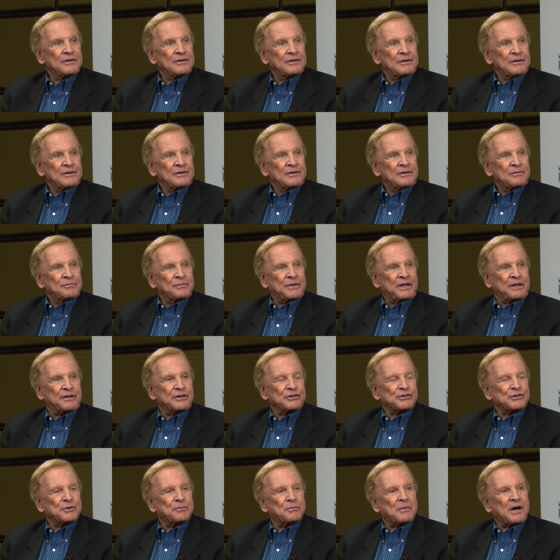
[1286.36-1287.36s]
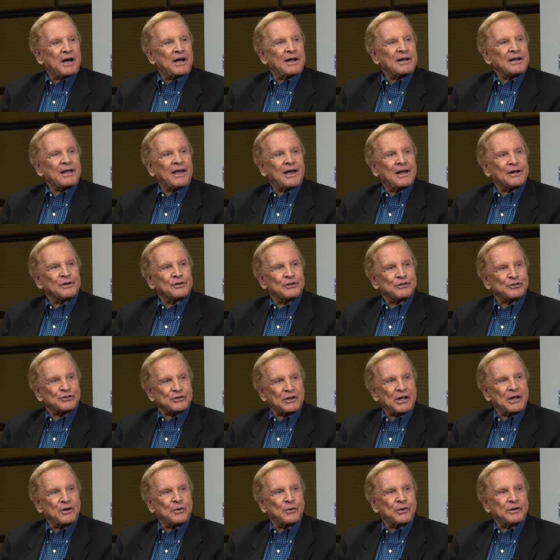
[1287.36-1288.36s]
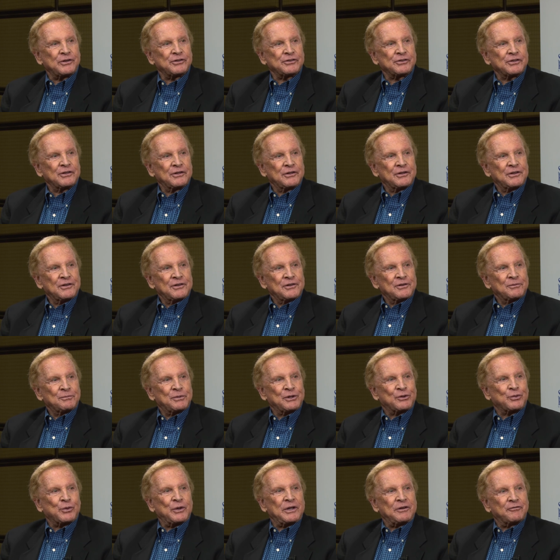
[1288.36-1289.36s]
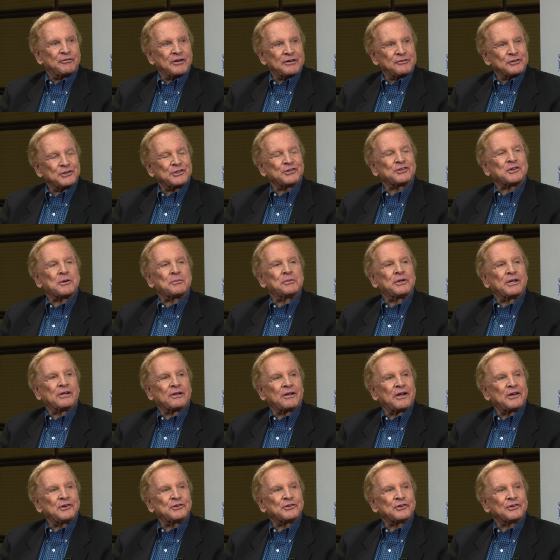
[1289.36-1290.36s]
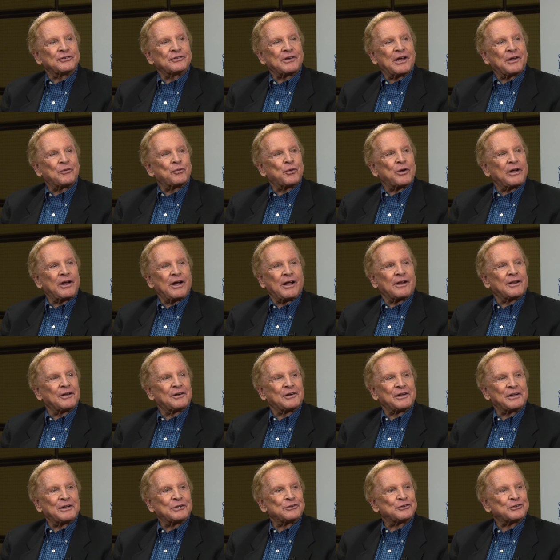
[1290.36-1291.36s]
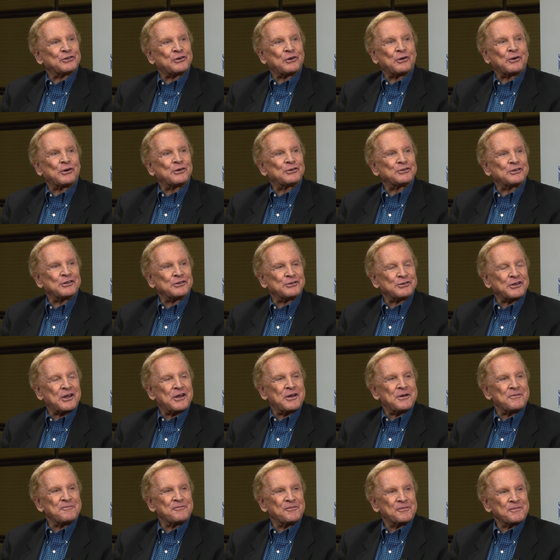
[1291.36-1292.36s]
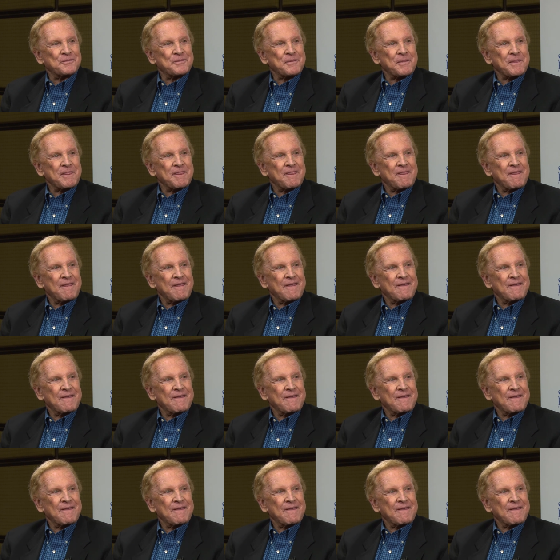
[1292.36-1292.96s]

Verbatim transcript: Okay. Because the mind can't distinguish between vivid simulation and reality. It stores the same. And that's coming in in